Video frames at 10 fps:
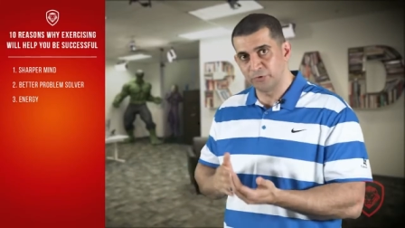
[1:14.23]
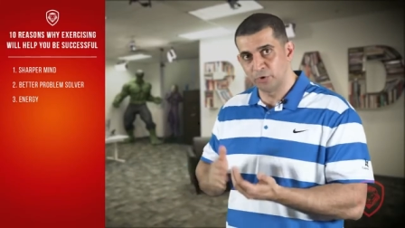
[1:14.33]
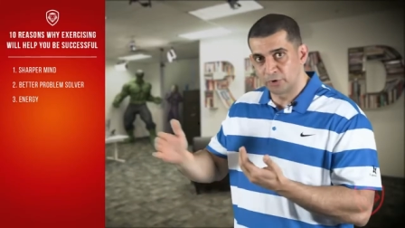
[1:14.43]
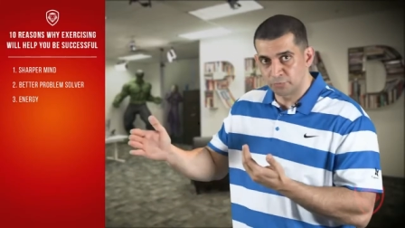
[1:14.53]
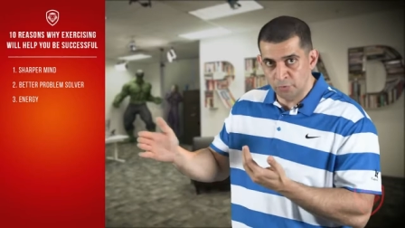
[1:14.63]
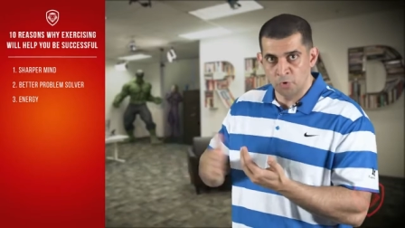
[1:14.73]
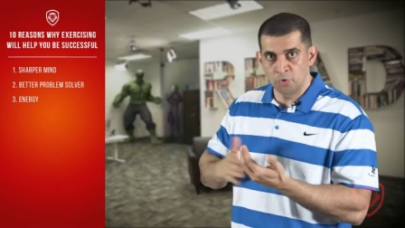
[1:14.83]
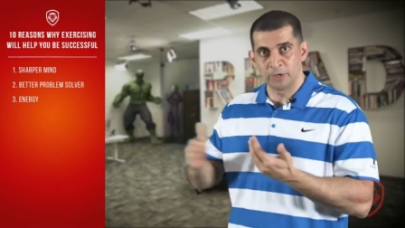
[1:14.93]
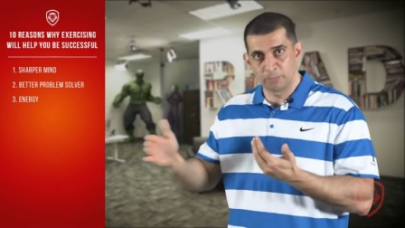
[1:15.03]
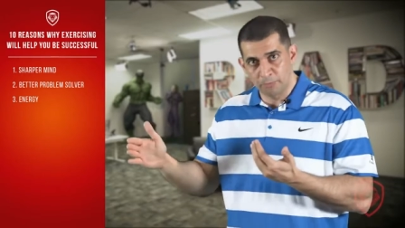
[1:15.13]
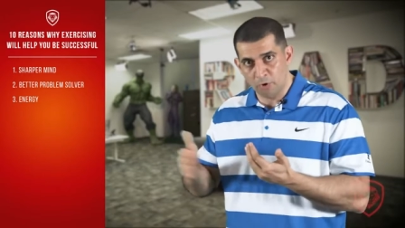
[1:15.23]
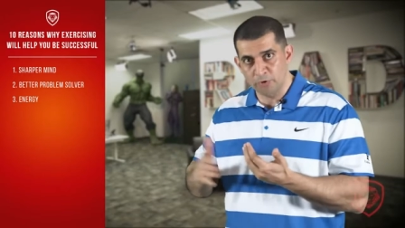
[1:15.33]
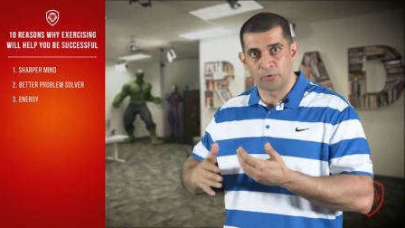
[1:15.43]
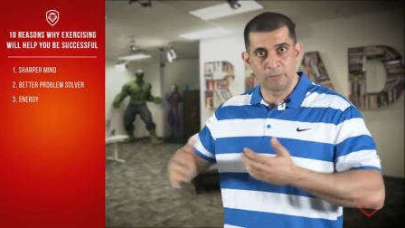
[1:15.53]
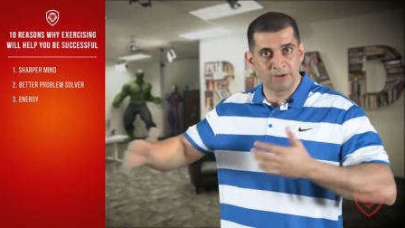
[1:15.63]
If you're in a room, in a
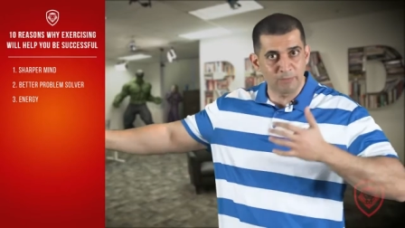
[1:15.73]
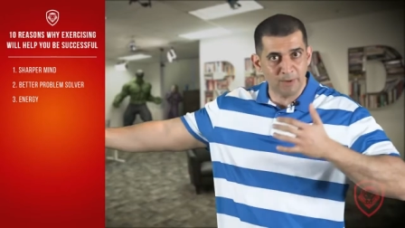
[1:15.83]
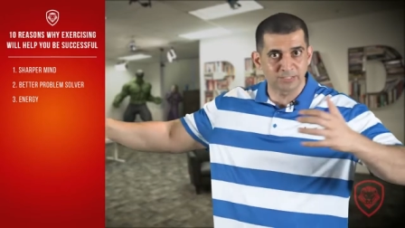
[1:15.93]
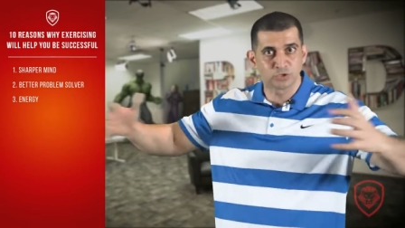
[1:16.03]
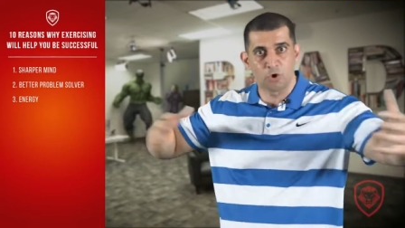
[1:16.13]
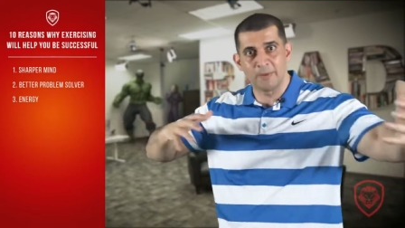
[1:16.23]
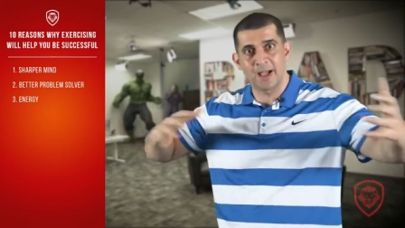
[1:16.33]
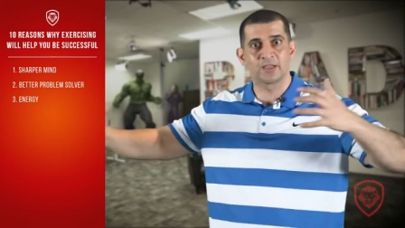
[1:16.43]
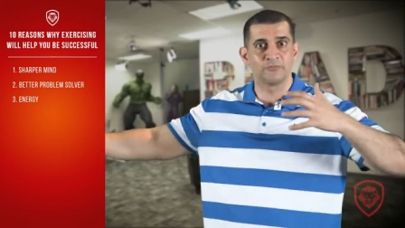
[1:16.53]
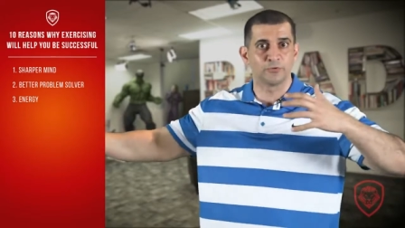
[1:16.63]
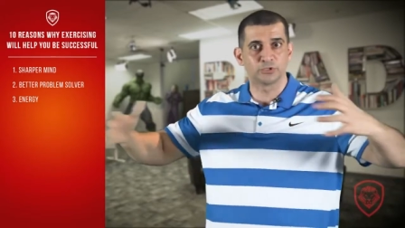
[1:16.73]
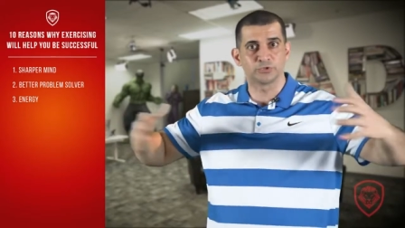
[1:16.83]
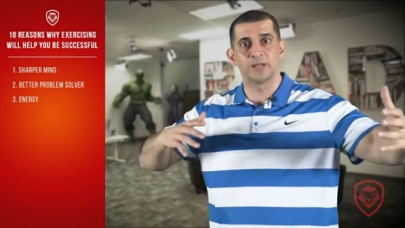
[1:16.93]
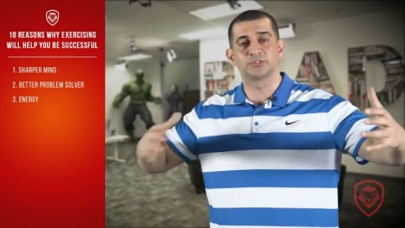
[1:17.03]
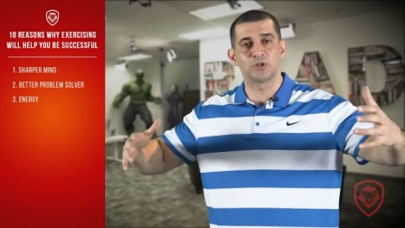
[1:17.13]
boardroom, everybody's going back and forth
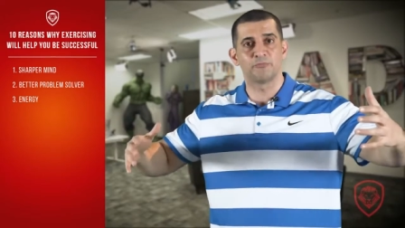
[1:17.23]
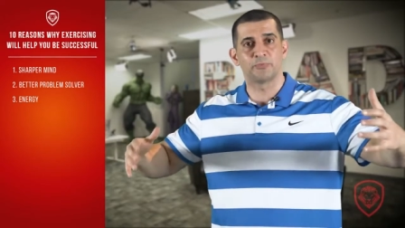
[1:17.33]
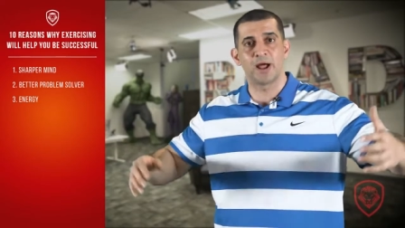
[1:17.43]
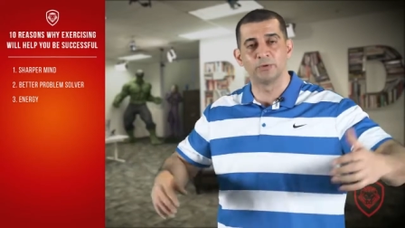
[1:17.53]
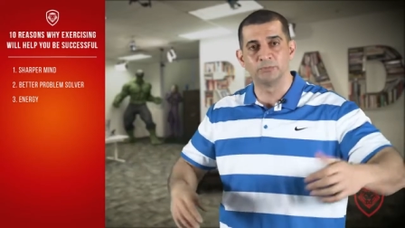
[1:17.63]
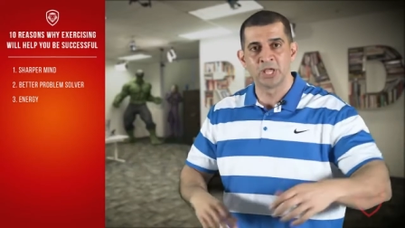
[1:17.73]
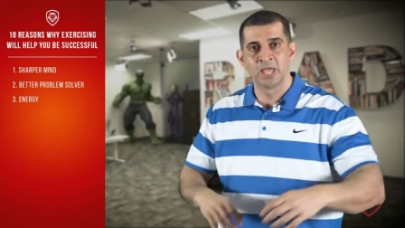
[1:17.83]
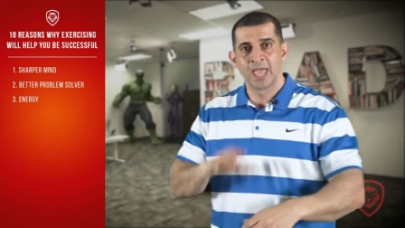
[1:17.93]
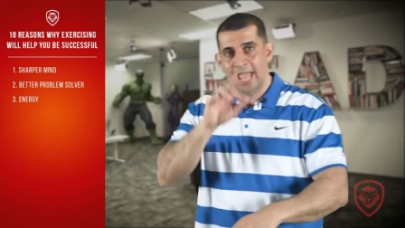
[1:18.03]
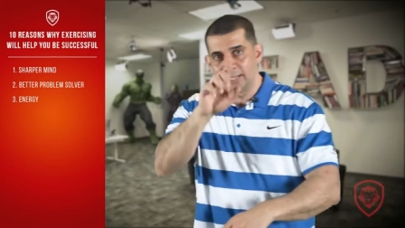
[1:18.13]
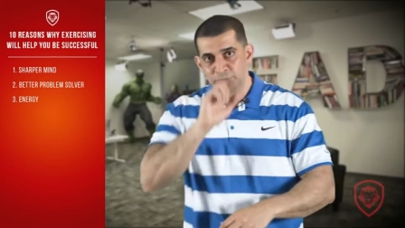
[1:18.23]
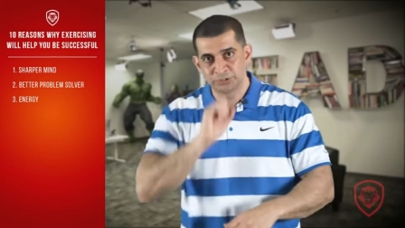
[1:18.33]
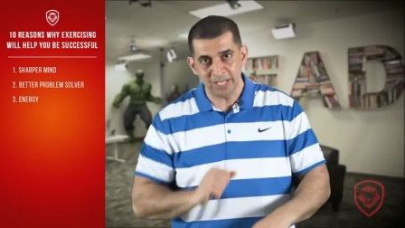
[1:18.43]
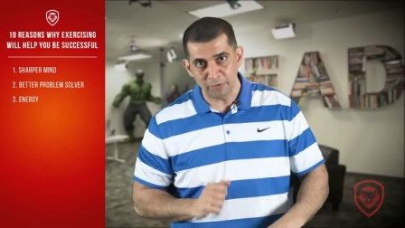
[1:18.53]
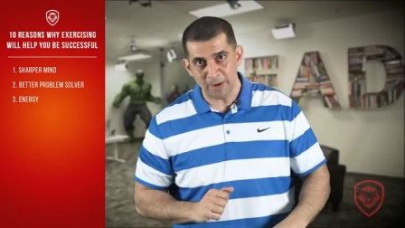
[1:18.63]
trying to solve problems, and you
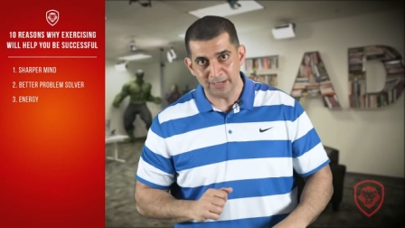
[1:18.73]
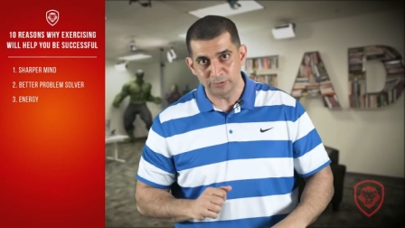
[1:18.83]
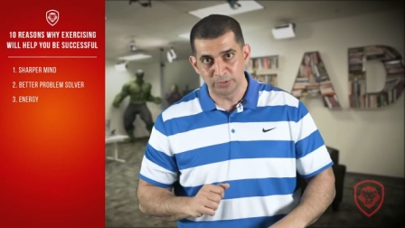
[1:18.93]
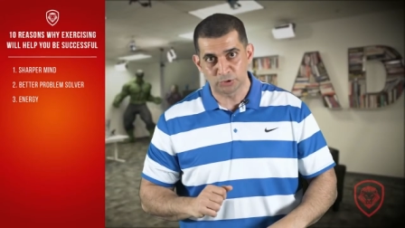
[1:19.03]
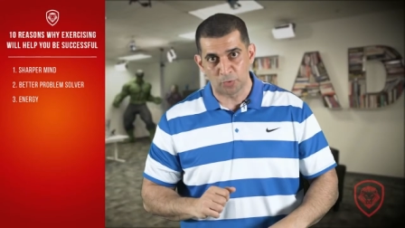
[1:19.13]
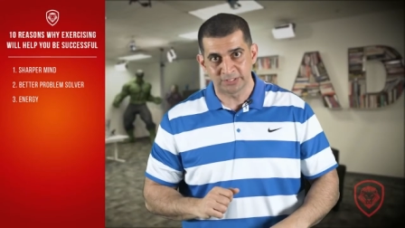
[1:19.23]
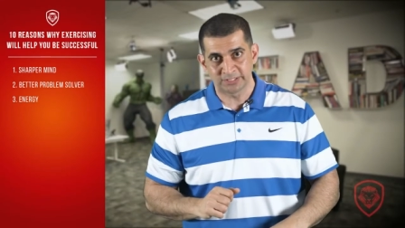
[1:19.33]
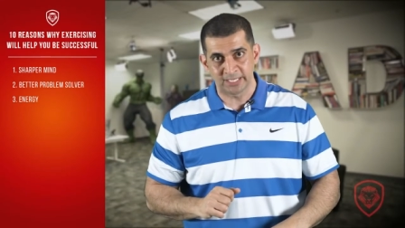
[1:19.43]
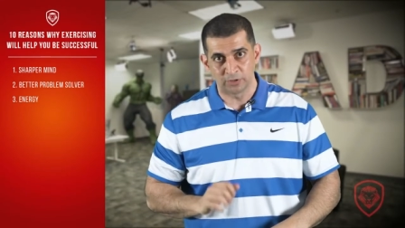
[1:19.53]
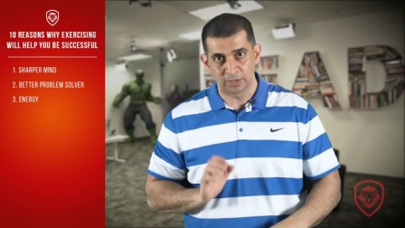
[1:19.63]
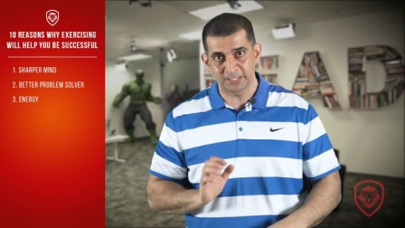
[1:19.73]
see everybody do this one signal.